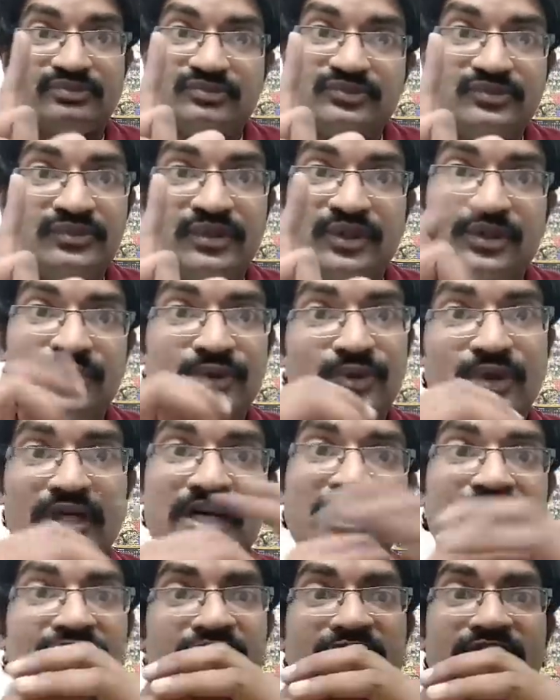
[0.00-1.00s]
You
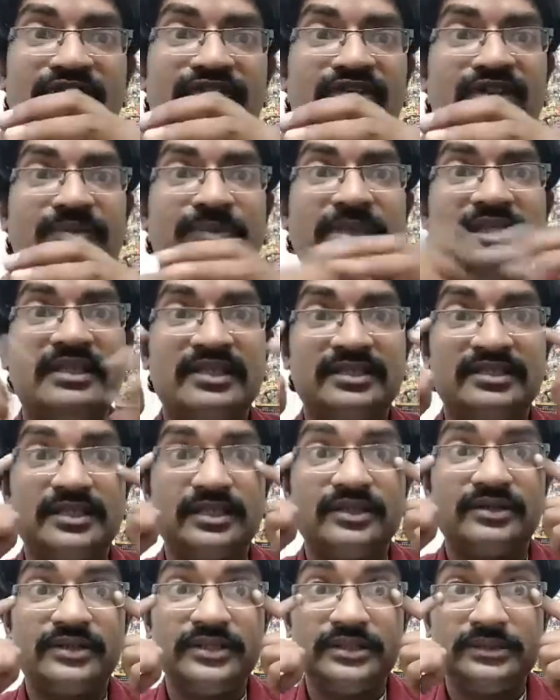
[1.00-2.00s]
cover it with mittens,
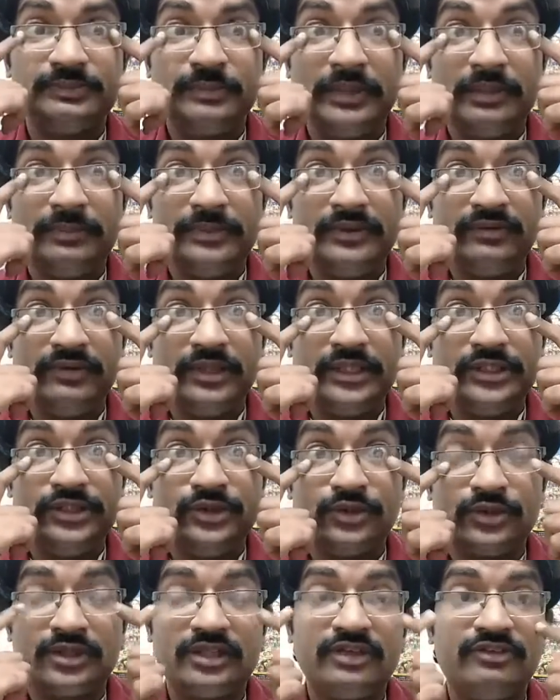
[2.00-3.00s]
otherwise baby will
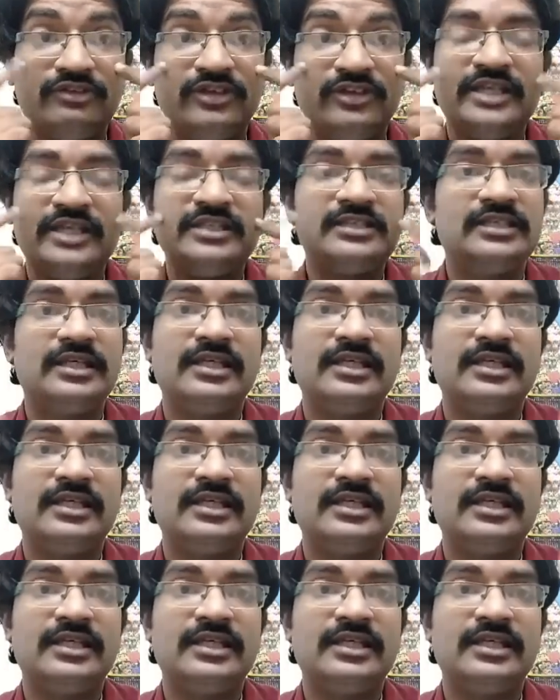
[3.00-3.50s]
injure the face and